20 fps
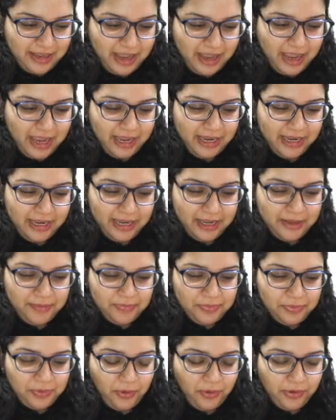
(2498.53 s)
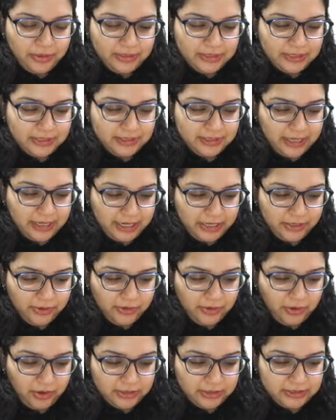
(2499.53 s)
I am not a
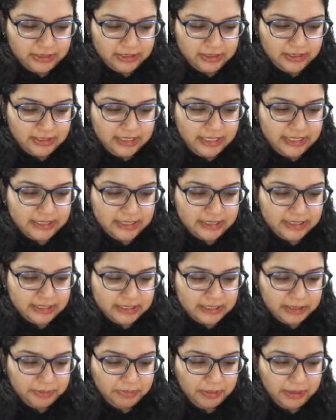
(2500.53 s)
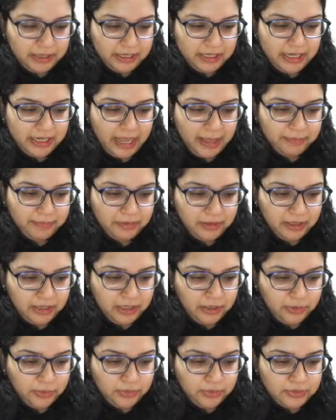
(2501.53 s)
radiologist. These are the typical M C
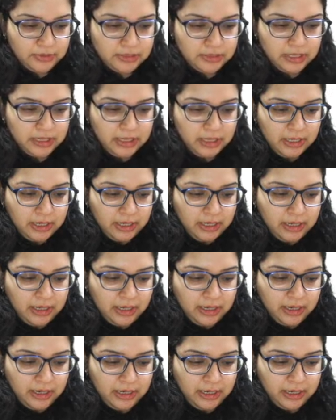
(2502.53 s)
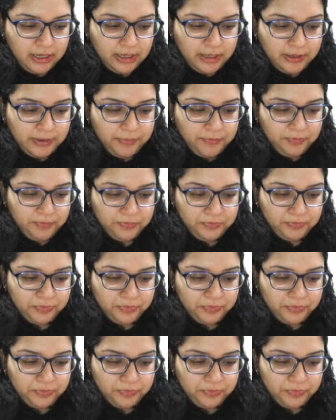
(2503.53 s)
Qs. Um,